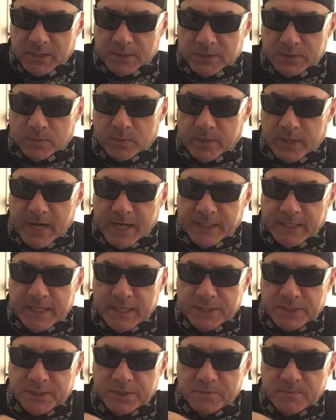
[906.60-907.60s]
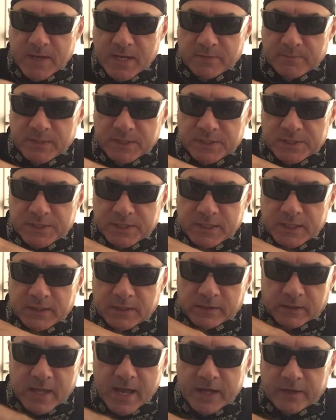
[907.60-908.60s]
to where I guess you may be
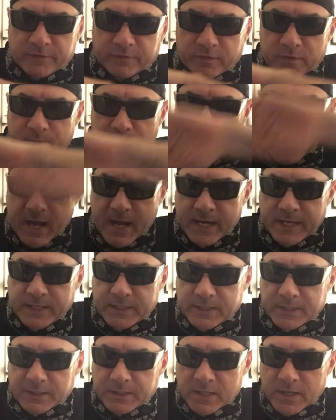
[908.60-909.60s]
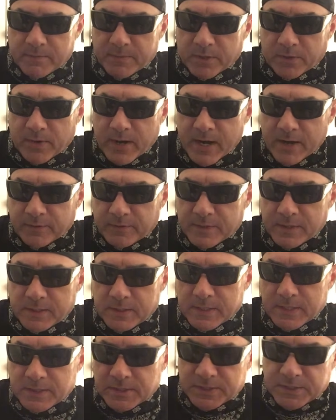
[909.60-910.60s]
seeing light from behind it coming around it,
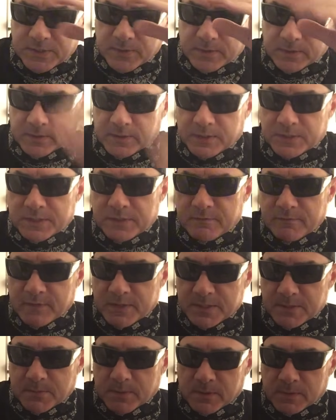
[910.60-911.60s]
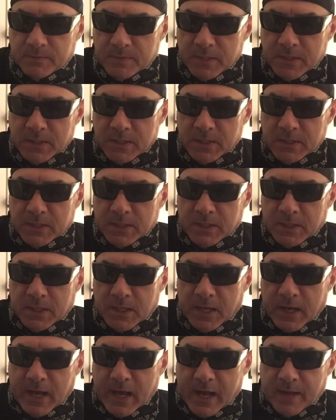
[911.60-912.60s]
and so it looks invisible.
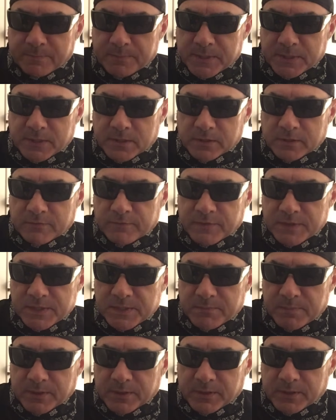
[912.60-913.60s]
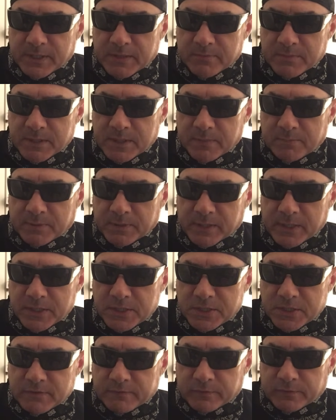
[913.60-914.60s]
Optical invisibility,
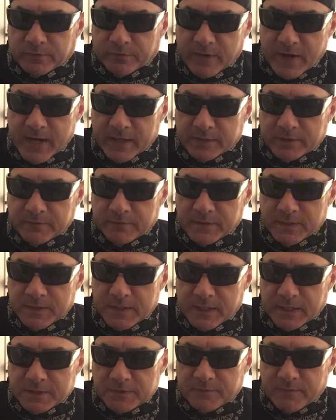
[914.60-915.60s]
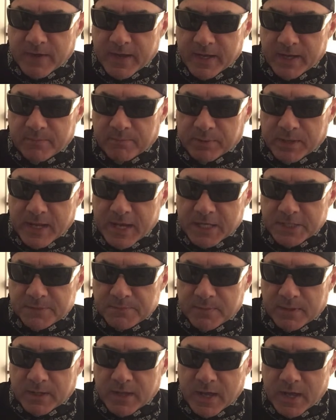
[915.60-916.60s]
manipulation of refractive index via
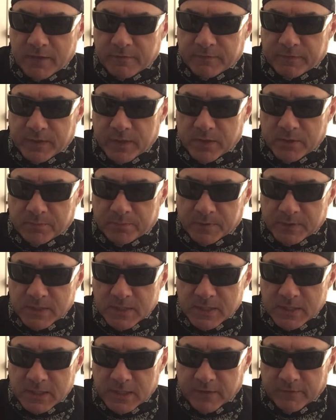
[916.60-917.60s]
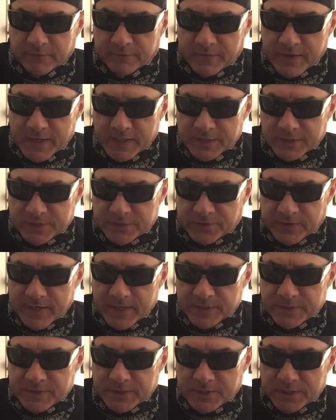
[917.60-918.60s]
plasma envelope, phase
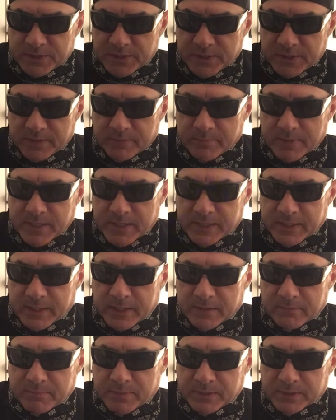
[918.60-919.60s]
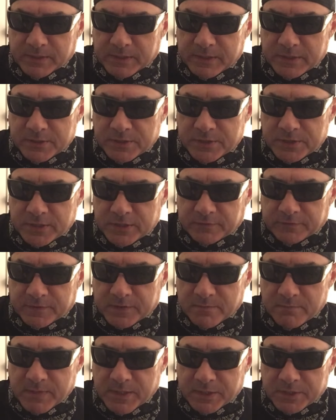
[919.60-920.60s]
transition, ability to shift
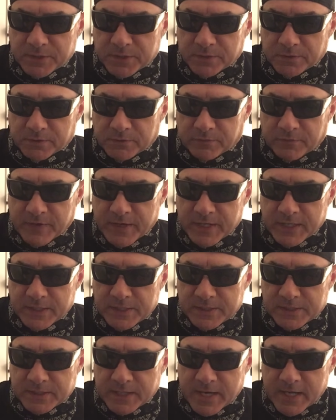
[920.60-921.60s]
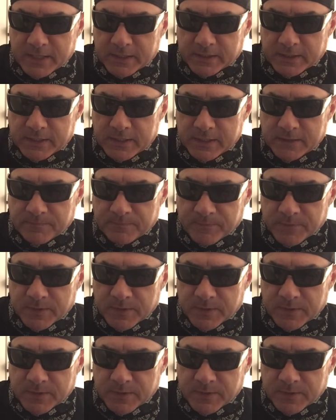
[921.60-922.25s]
dimensional phase slightly,